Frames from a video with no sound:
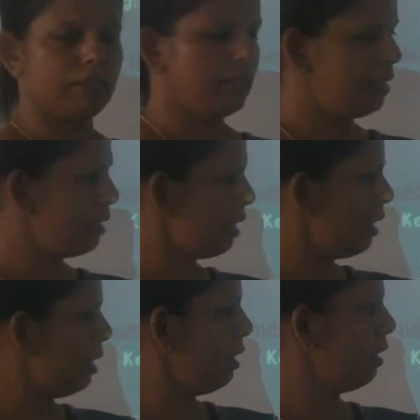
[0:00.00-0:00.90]

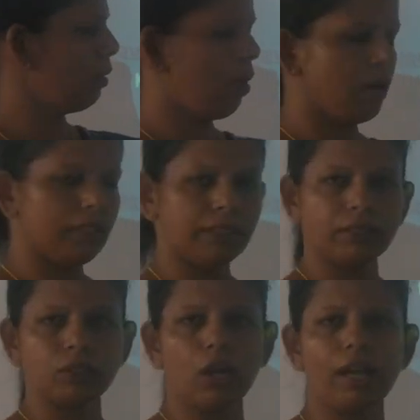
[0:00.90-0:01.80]
diesel,
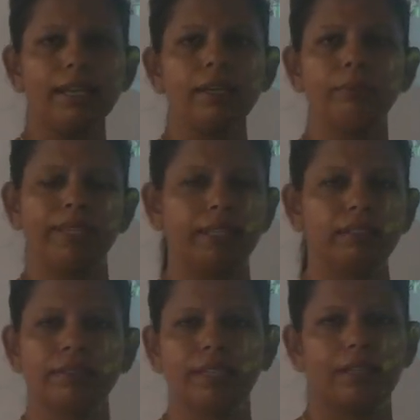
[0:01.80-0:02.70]
coconut oil we
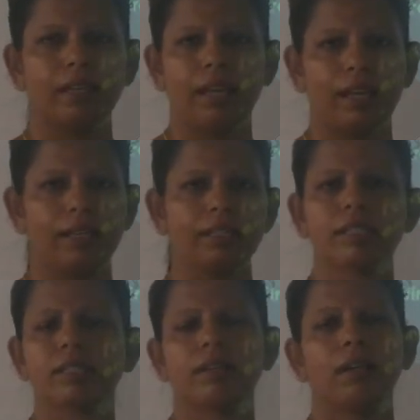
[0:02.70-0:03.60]
can take
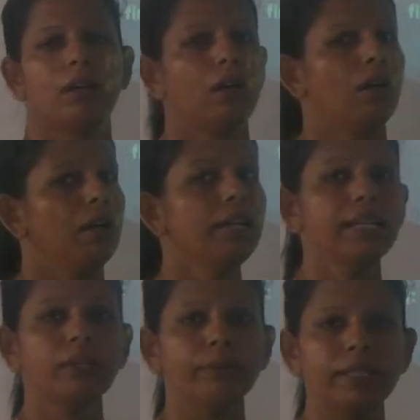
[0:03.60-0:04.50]
as
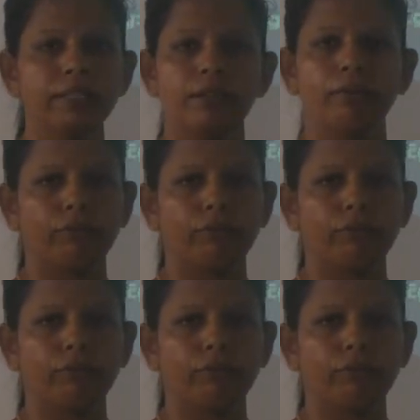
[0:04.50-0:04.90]
liquid